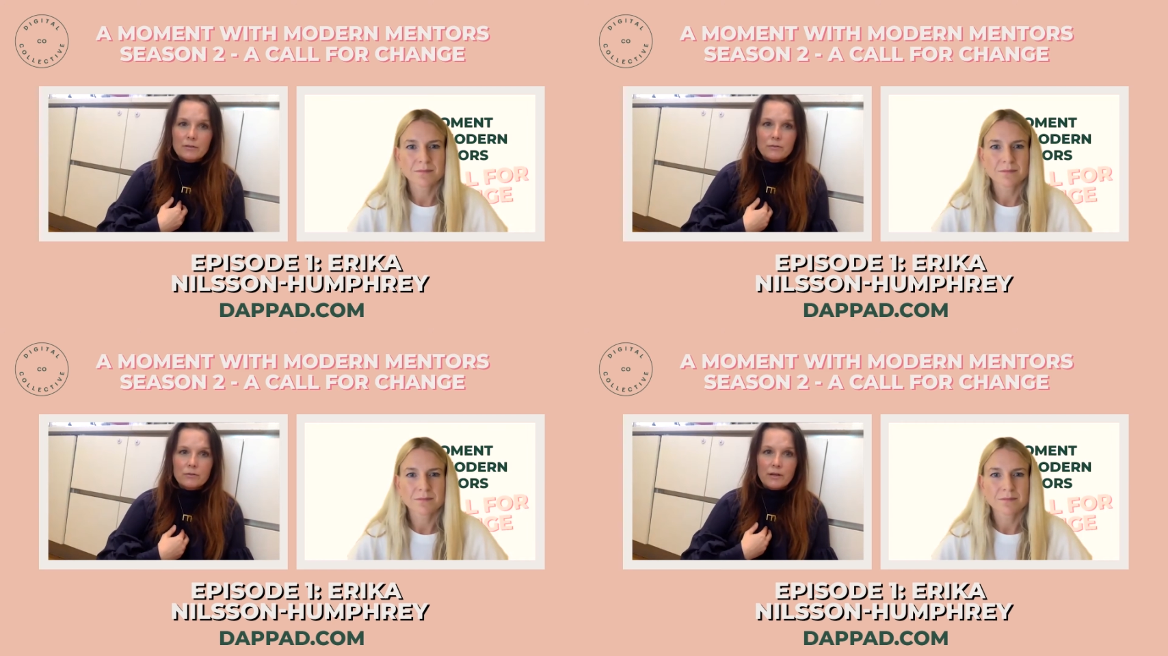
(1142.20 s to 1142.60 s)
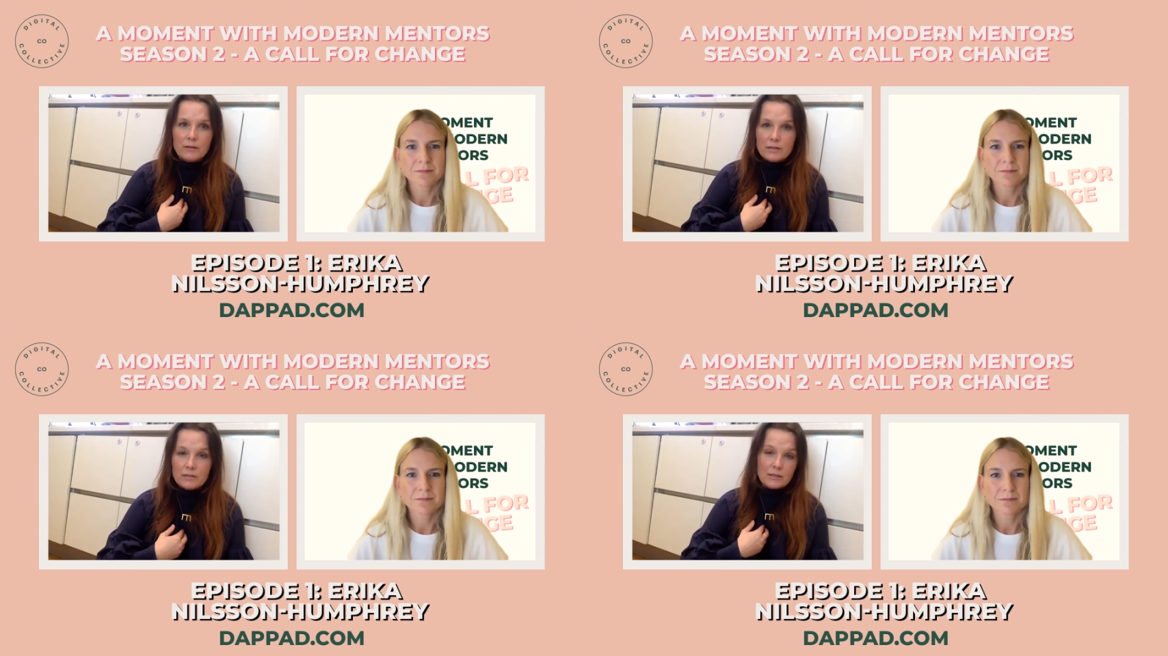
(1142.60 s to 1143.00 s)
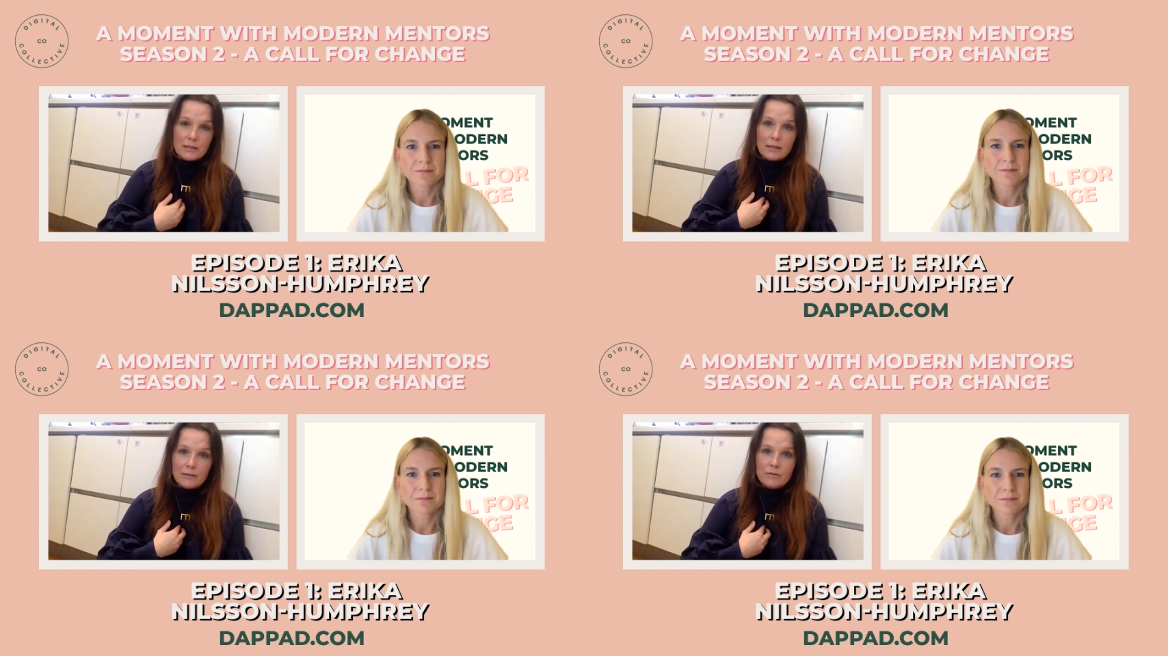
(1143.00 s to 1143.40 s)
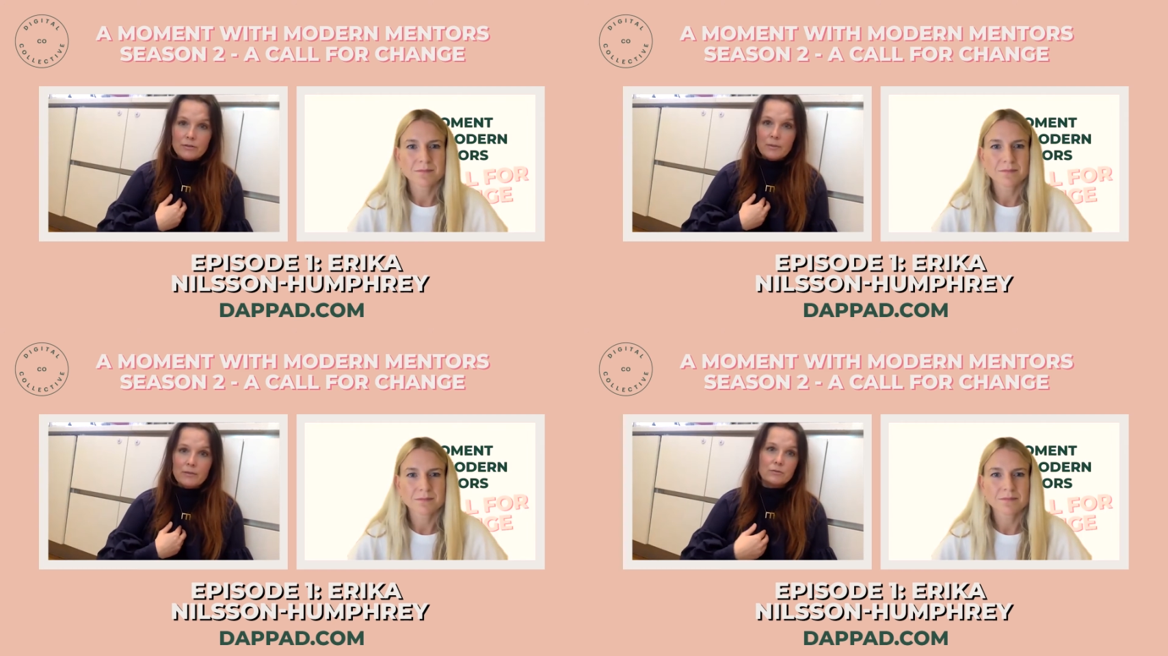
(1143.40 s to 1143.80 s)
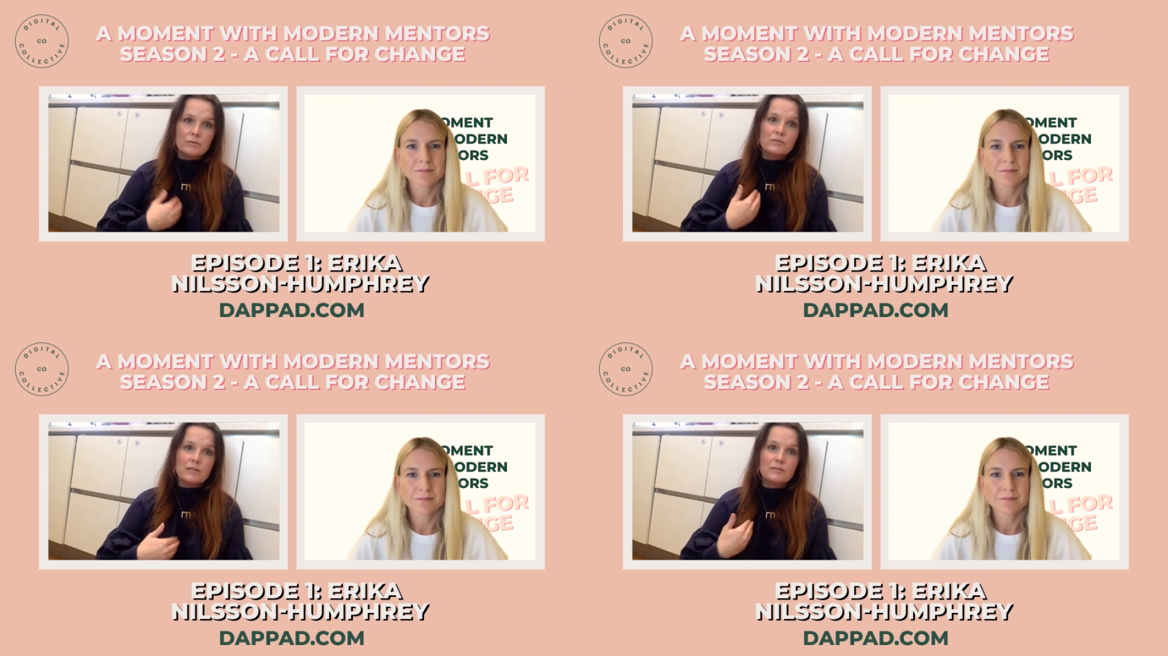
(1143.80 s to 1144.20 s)
Speaker 1: sort of heritage. I can leverage my
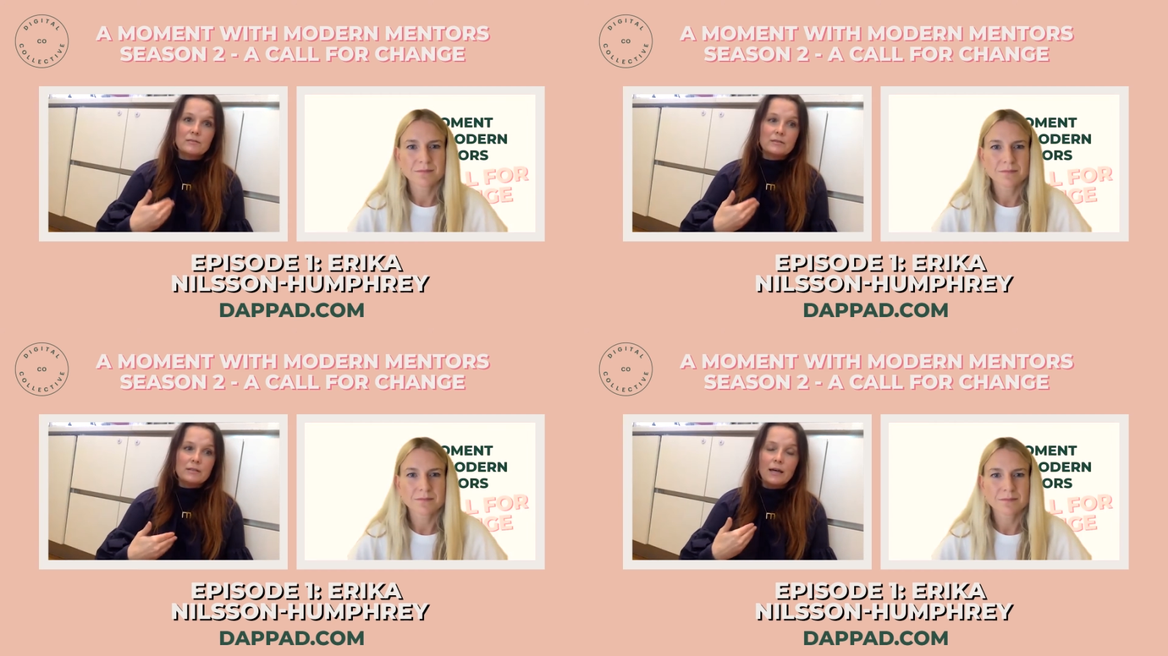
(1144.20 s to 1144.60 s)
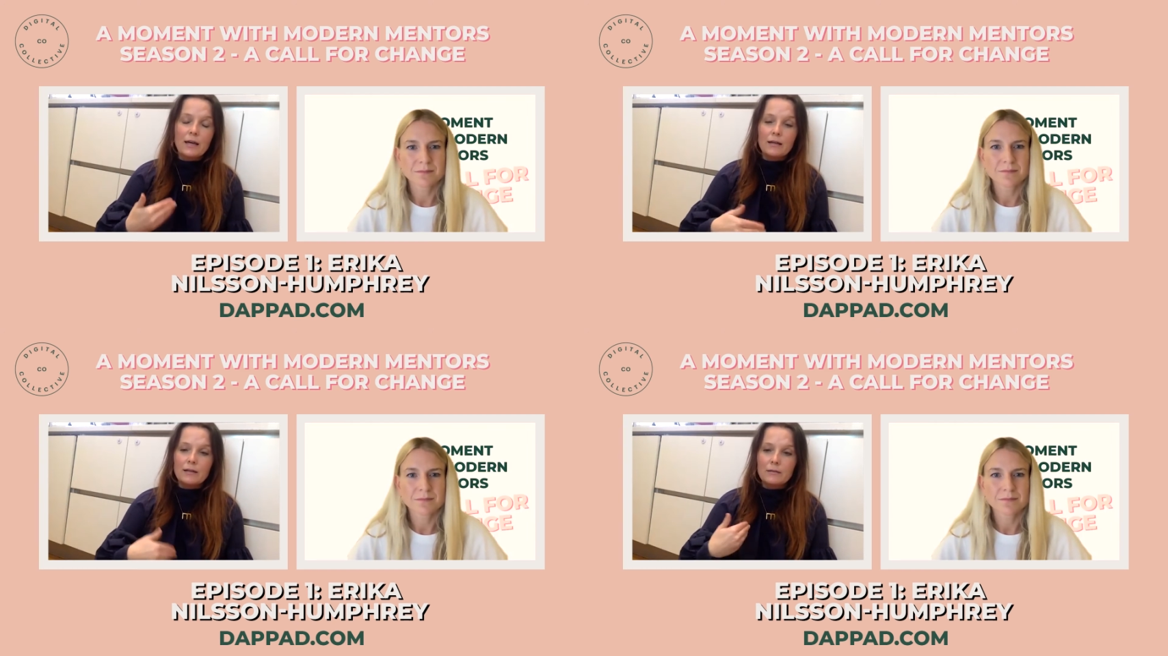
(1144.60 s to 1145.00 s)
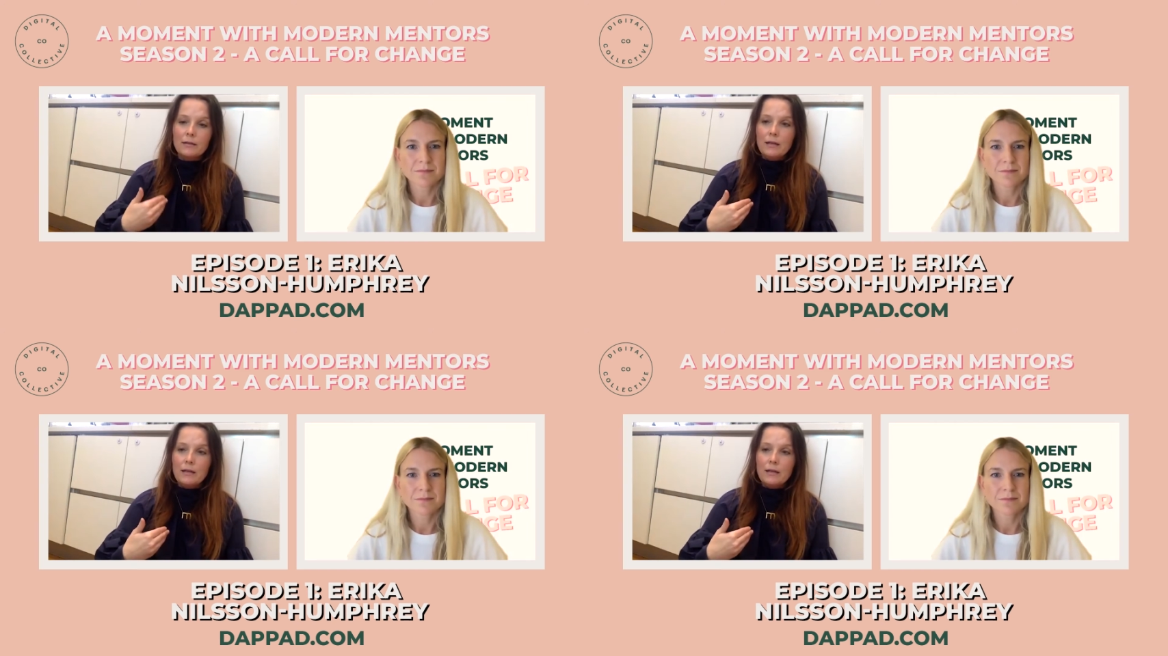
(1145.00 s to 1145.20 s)
sort of sense of style and